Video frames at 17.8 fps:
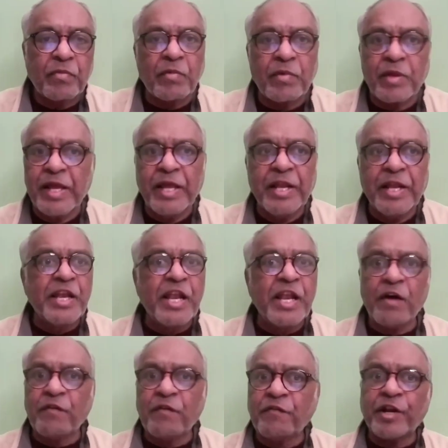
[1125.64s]
He
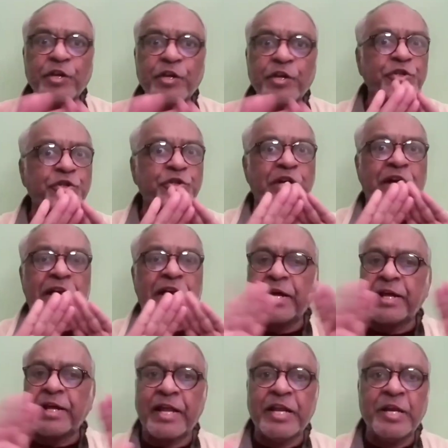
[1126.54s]
never used to
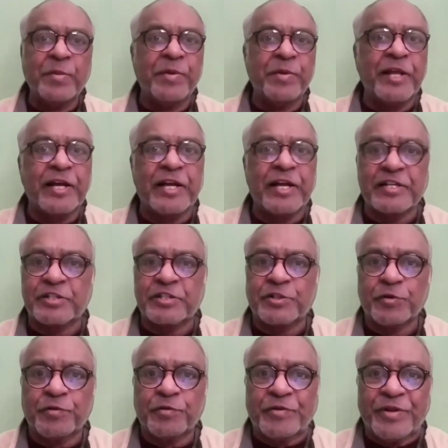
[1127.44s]
hire anybody else
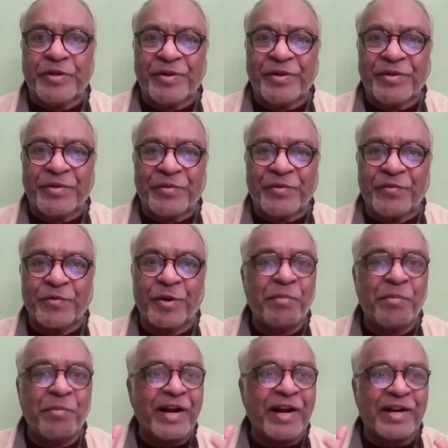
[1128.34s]
for
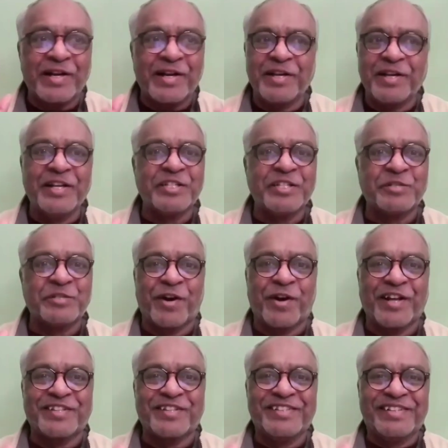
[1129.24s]
marketing his
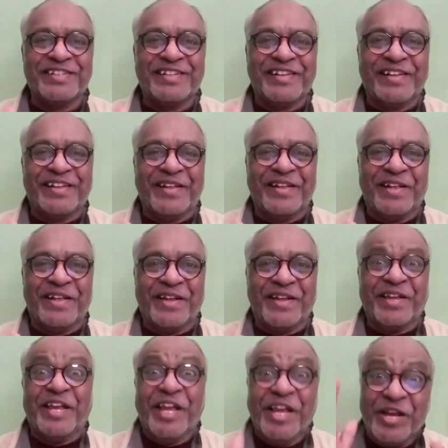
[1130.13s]
products.
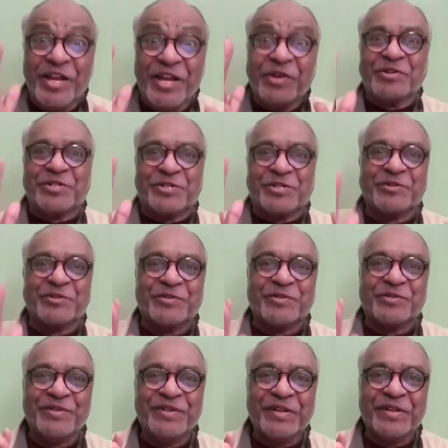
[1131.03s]
He used to.
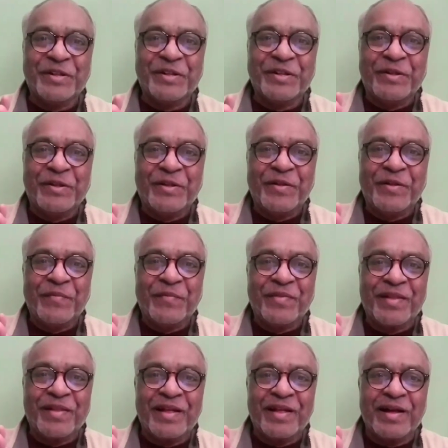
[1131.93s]

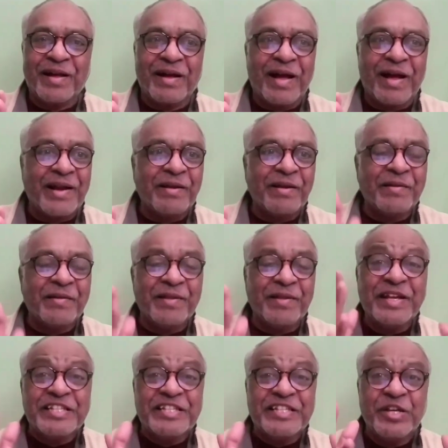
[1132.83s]
And the
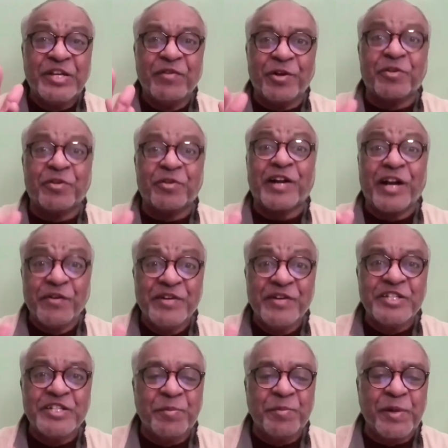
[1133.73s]
easy way to
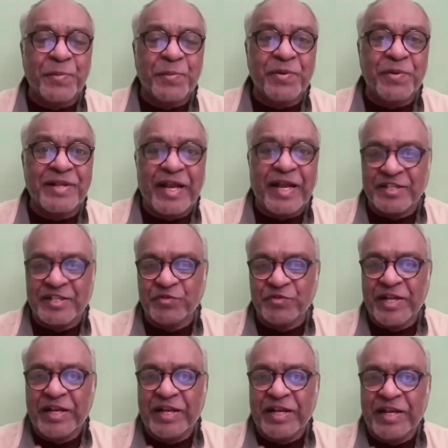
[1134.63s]
convince the people that is
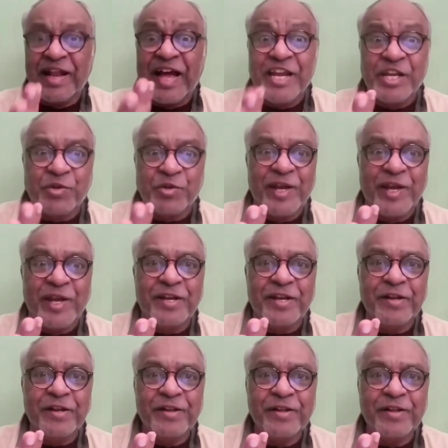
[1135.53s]
very lightweight,
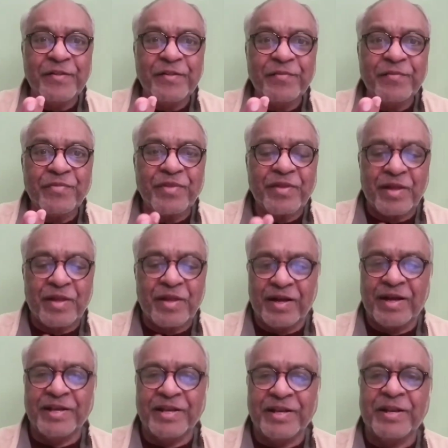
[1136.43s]

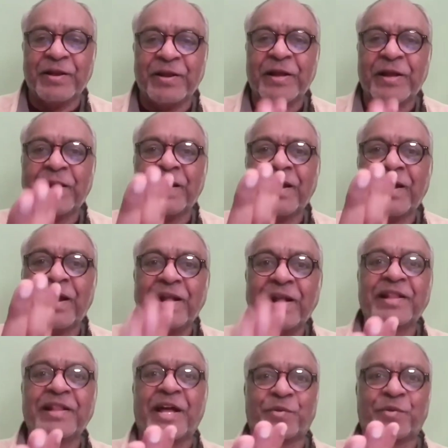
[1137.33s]
and he
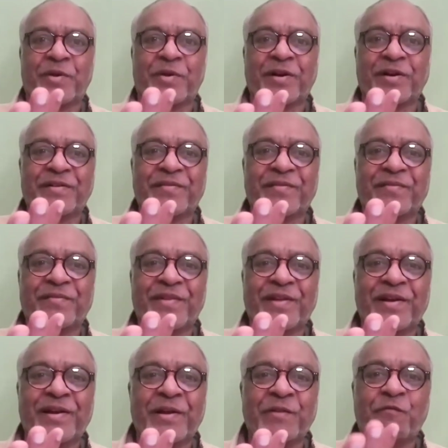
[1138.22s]
held that one
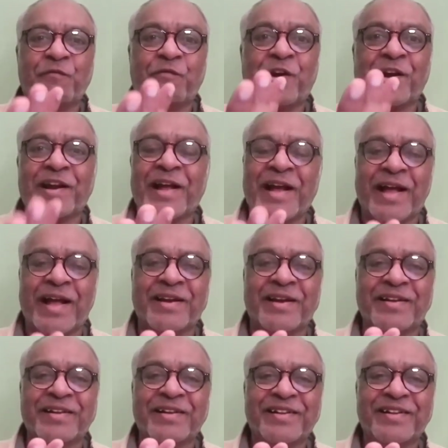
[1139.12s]
in one hand.